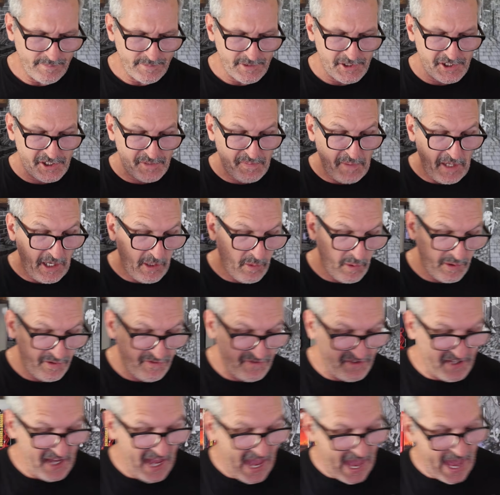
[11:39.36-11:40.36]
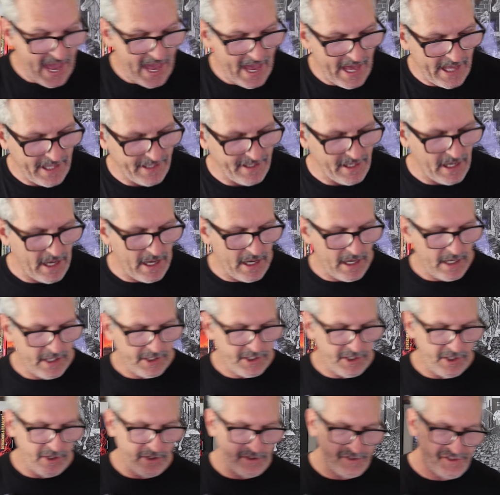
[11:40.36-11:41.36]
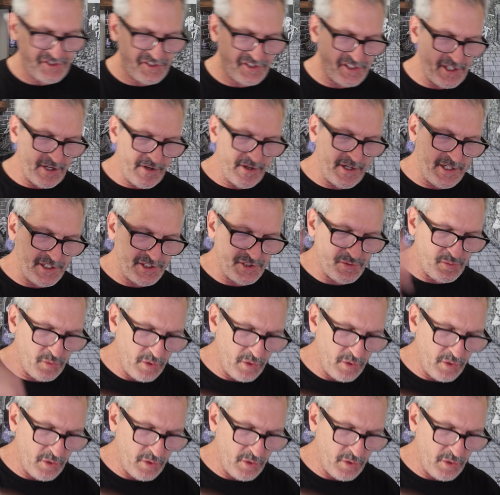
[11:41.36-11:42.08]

speak with dead, cure serious